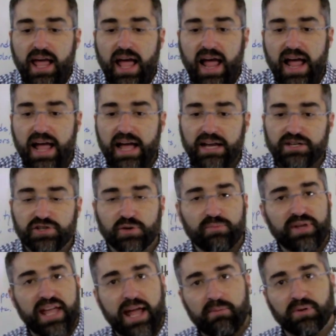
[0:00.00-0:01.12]
and you'll
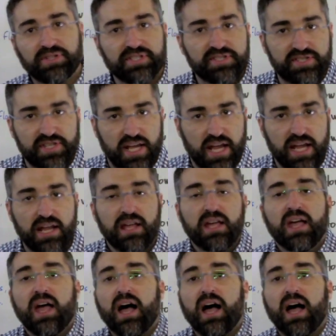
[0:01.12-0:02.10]
be able to see